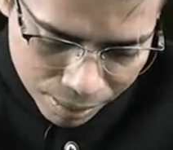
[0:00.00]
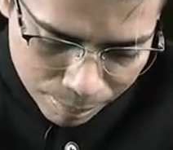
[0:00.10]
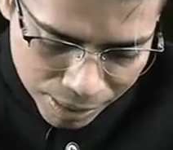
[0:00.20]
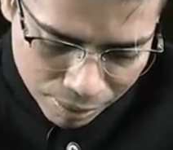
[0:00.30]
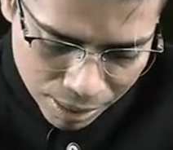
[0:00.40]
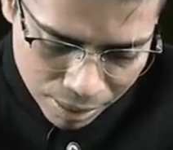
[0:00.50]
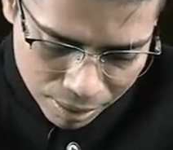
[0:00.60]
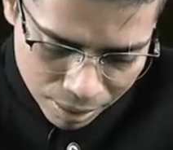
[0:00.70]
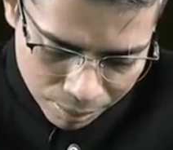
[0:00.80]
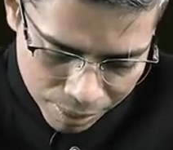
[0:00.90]

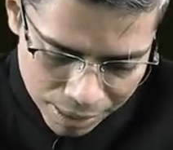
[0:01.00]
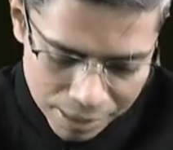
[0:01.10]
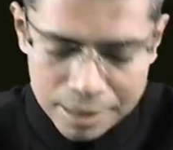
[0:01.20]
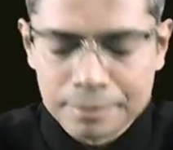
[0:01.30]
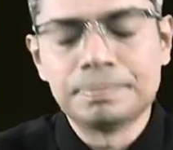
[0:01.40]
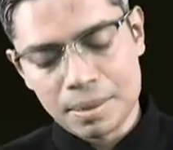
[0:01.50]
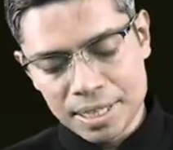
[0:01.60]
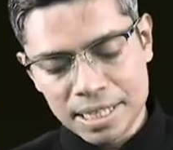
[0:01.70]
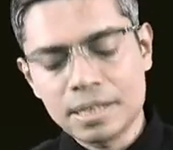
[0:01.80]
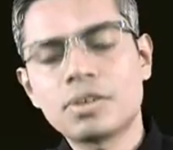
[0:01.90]
Medulla of the kidney. I have
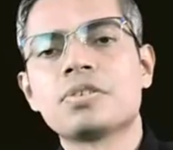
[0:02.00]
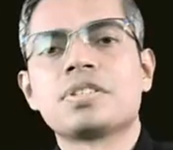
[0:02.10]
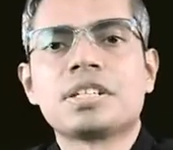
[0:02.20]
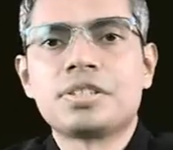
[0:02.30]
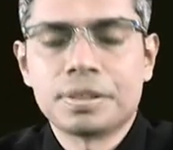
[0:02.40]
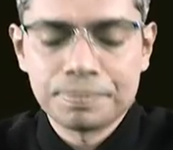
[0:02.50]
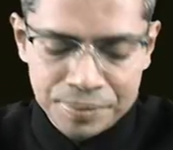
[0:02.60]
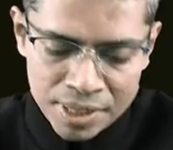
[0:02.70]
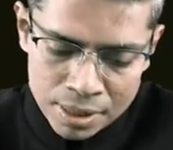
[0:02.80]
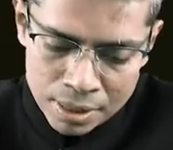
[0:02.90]
taken a cross section.
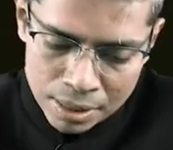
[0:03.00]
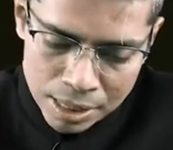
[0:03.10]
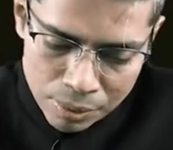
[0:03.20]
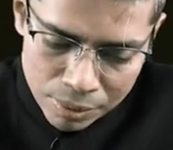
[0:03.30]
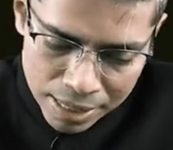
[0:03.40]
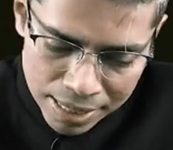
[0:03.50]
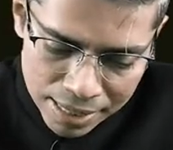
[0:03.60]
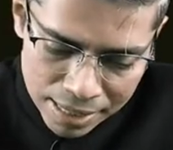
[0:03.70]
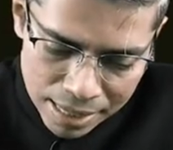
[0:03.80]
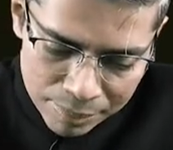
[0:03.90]
Now
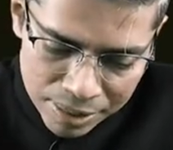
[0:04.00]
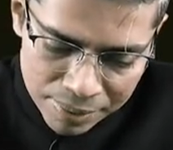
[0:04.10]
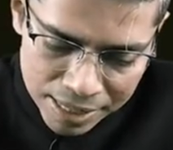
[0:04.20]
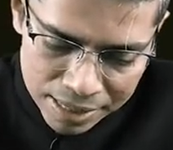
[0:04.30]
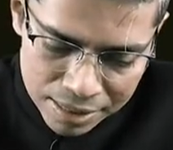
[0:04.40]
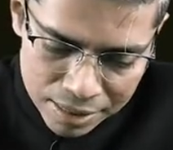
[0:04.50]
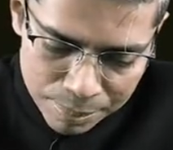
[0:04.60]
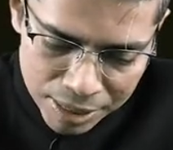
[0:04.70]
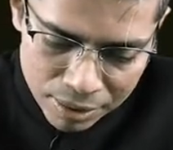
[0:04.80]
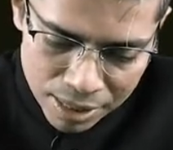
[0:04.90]
again I am dividing this
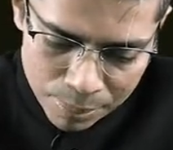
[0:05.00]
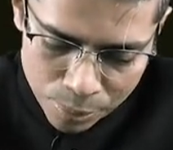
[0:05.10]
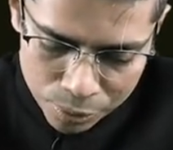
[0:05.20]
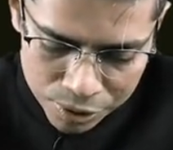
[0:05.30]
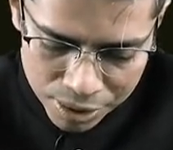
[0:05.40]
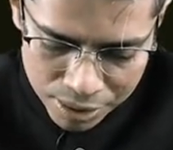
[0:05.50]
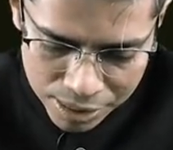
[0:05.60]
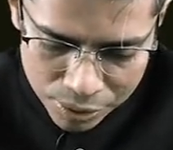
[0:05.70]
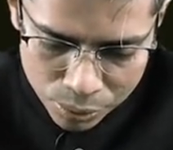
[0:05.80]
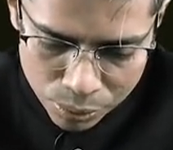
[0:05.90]
medullary portion
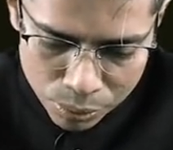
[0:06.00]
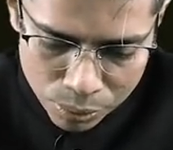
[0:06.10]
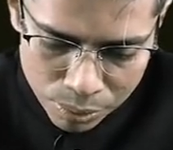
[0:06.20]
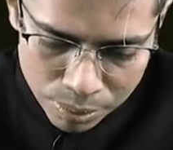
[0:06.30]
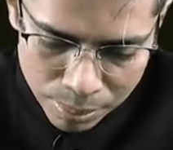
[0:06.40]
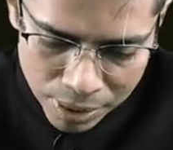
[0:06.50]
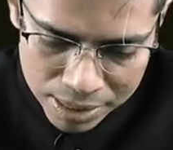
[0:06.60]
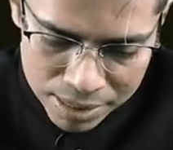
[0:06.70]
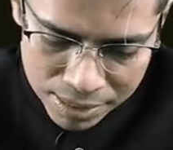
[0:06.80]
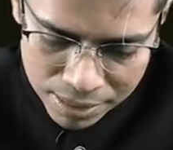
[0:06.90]
into two
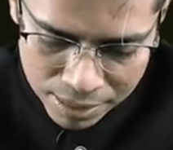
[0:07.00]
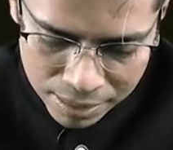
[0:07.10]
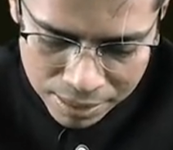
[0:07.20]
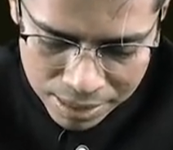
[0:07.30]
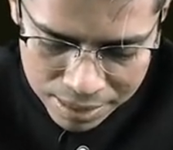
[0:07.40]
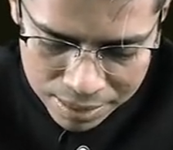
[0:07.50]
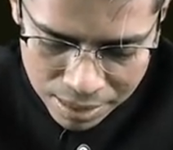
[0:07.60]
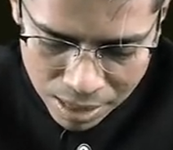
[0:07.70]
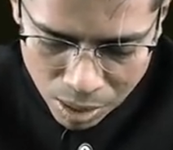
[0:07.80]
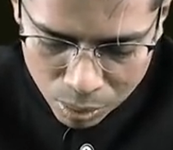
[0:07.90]
parts, that
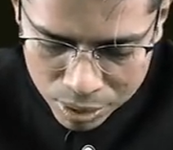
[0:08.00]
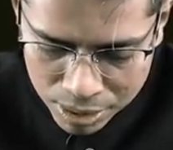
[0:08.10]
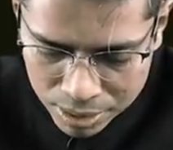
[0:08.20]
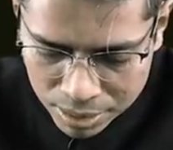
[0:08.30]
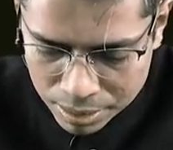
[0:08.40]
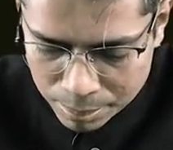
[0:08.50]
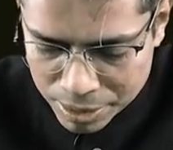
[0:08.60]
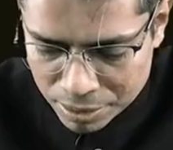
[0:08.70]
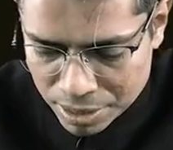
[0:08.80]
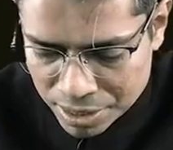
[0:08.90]
is outer
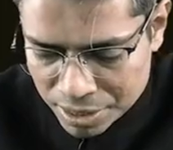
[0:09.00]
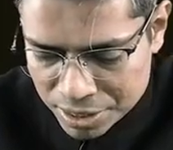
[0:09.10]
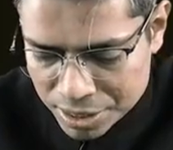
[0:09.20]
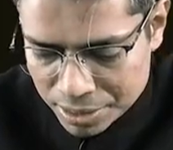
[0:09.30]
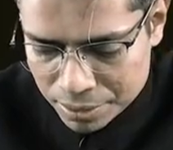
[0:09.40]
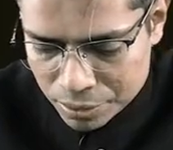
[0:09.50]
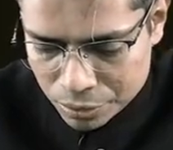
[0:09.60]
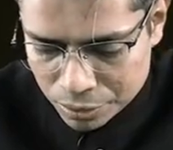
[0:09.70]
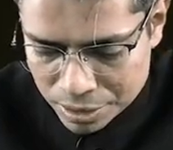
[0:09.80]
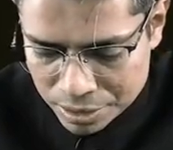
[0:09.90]
medullary region.
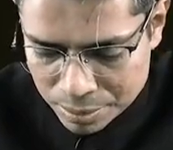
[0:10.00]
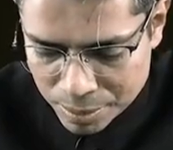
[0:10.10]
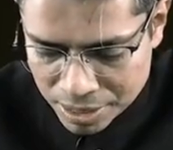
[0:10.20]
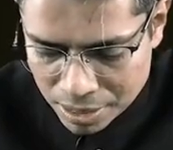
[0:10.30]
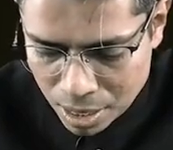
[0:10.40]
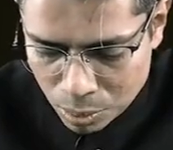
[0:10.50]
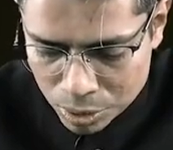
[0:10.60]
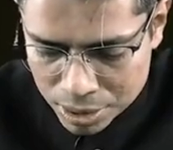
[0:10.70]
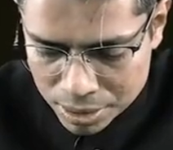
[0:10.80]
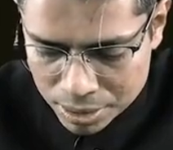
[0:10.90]
So this is my
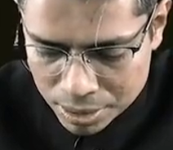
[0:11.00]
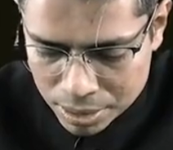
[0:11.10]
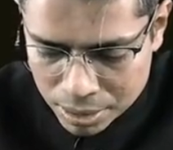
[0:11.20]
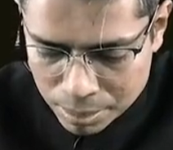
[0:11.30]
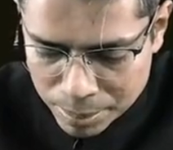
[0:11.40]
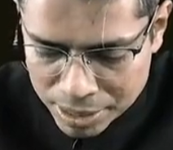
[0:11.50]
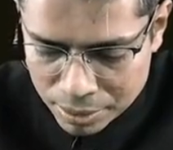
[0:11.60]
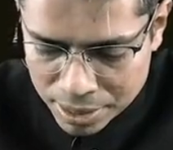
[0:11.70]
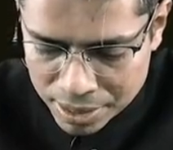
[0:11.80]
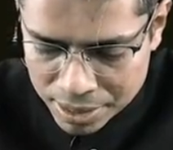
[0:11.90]
outer
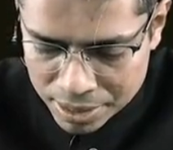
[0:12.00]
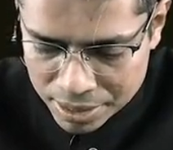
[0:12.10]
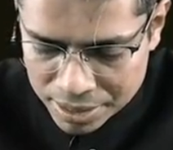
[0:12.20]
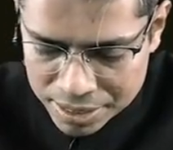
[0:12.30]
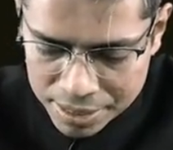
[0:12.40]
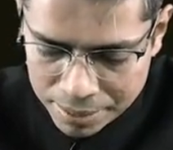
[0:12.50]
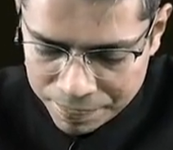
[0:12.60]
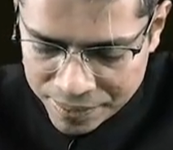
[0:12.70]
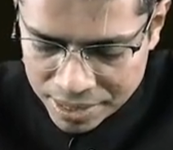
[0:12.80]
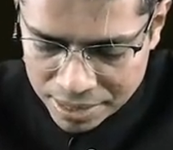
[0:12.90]
medullary
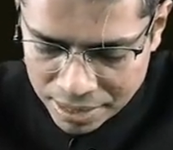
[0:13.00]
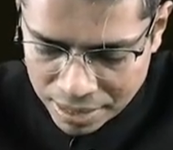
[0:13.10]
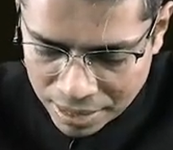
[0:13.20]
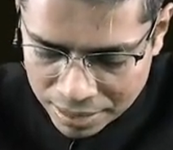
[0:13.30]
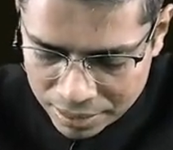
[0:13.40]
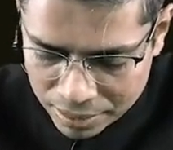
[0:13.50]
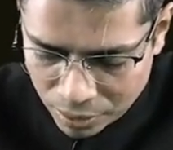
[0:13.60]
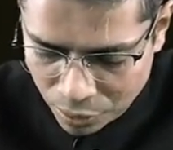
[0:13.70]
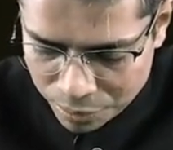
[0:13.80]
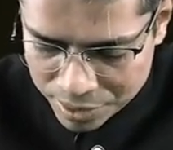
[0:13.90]
region, and
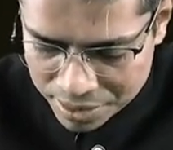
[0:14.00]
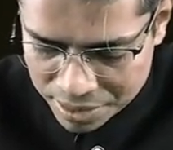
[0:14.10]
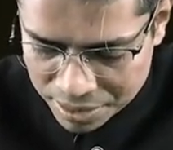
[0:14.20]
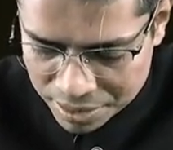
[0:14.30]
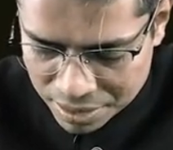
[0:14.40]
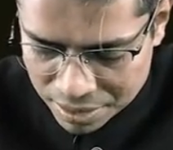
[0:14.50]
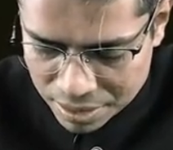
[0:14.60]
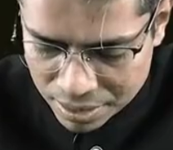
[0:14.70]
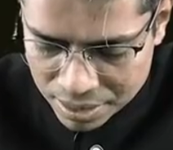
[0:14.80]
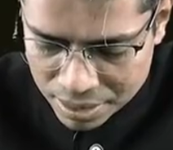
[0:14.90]
obviously this is
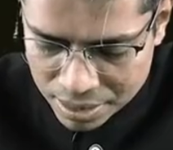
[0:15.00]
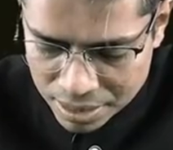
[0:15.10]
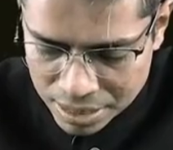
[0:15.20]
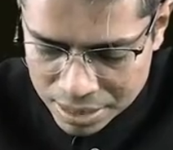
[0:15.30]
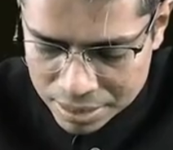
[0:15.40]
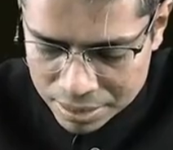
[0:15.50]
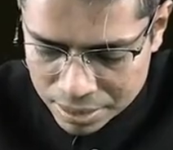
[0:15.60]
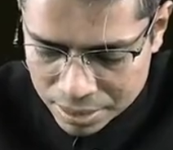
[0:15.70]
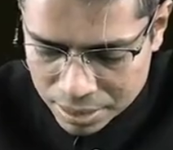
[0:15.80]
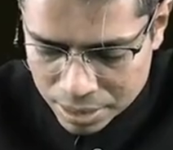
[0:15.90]
the
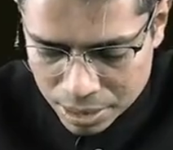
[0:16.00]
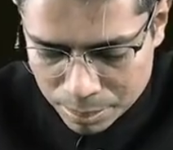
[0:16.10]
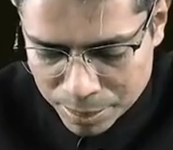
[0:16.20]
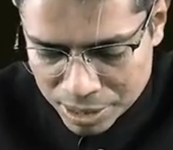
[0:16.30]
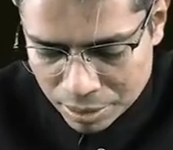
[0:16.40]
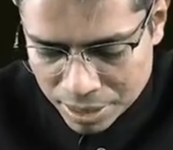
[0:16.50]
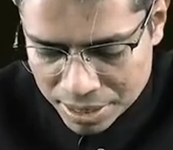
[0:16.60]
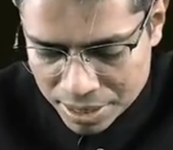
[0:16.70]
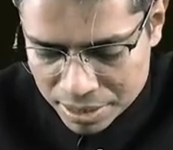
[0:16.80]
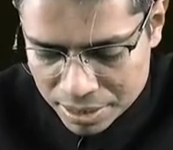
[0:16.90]
inner
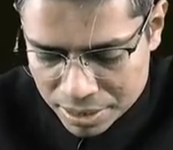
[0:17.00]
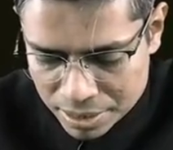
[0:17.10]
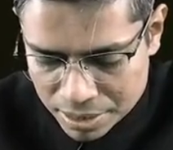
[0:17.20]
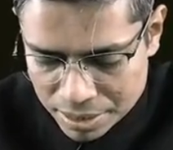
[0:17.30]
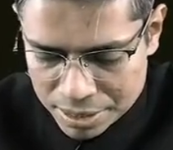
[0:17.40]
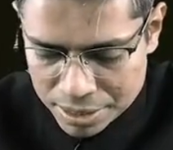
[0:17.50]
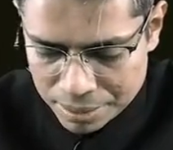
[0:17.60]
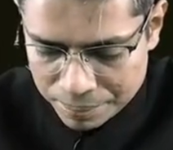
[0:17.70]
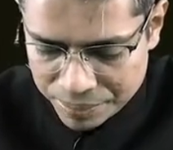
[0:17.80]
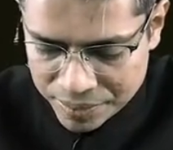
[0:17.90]
medullary
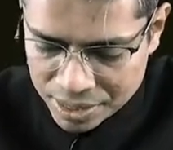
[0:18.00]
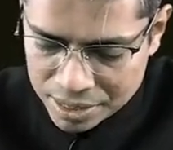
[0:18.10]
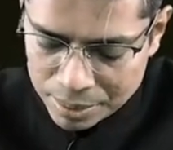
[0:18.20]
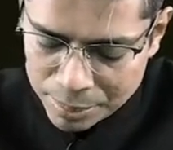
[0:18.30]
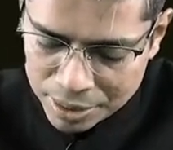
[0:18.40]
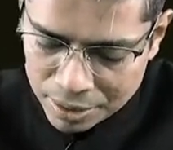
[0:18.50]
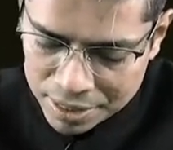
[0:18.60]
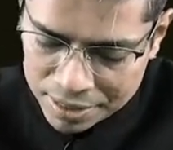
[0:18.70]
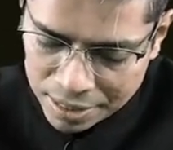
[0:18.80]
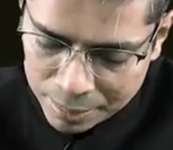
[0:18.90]
region, inner
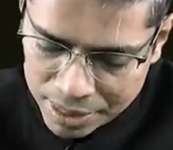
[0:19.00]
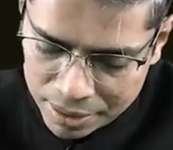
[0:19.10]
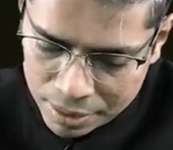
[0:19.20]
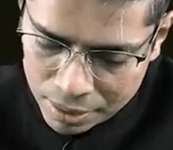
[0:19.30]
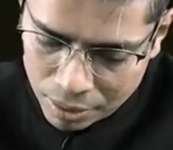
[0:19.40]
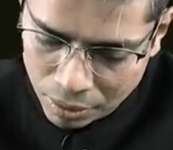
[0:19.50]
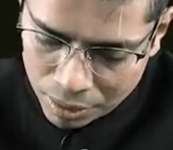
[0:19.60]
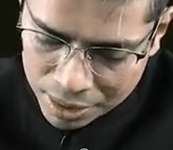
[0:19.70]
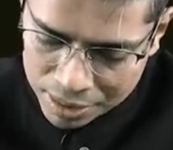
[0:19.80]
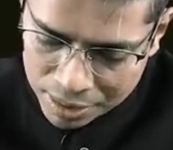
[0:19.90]
medullary segment
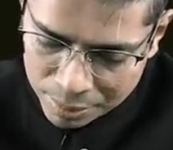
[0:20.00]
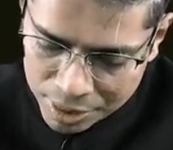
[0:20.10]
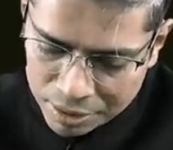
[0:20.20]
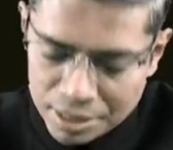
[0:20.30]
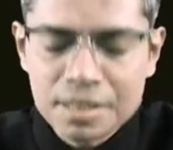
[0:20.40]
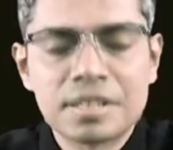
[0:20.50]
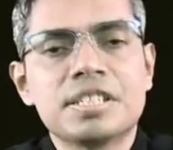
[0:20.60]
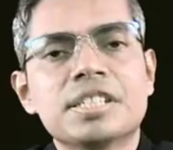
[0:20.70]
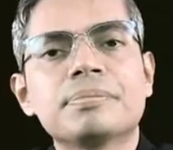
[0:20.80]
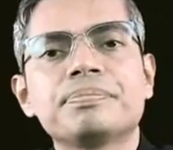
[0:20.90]
or inner medullary
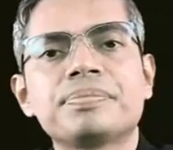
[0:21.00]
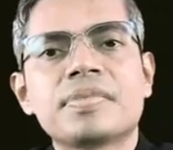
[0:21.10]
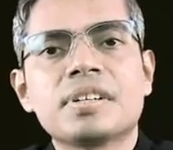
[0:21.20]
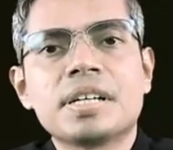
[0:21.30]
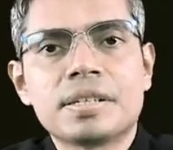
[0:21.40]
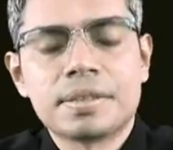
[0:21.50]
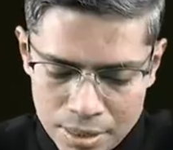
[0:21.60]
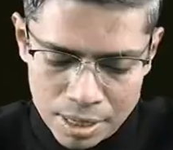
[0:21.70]
region, right?